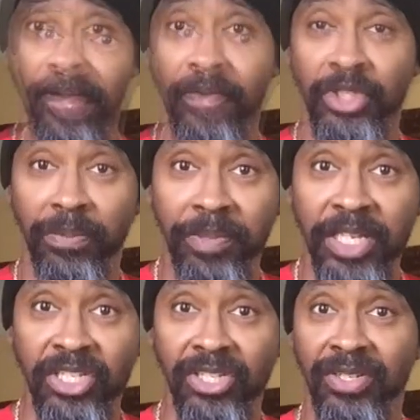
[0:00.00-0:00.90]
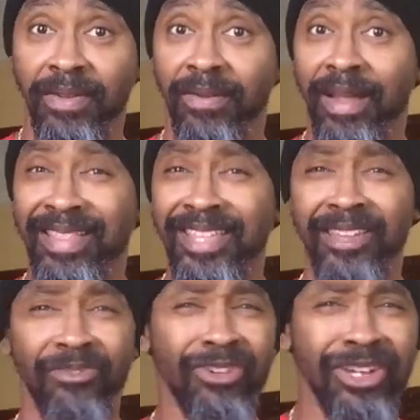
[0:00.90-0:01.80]
It was a piece, I
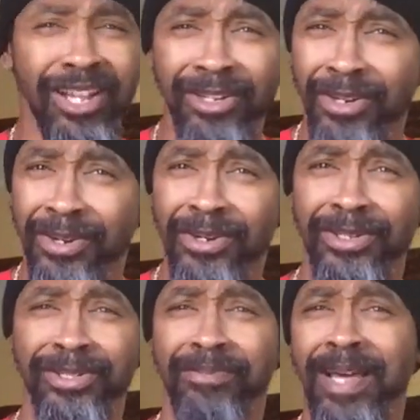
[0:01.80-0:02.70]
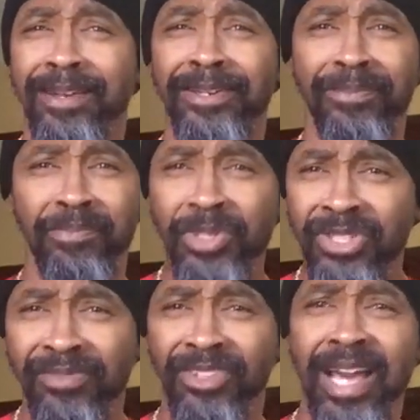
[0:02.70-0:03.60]
think it for Color Girls, about an
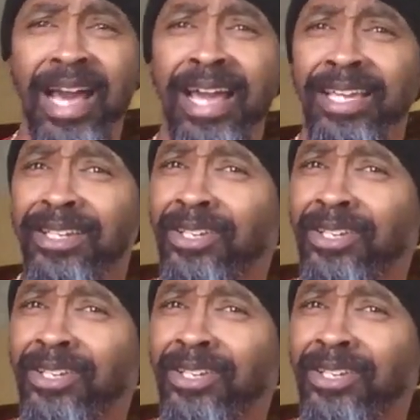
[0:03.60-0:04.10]
abusive guy.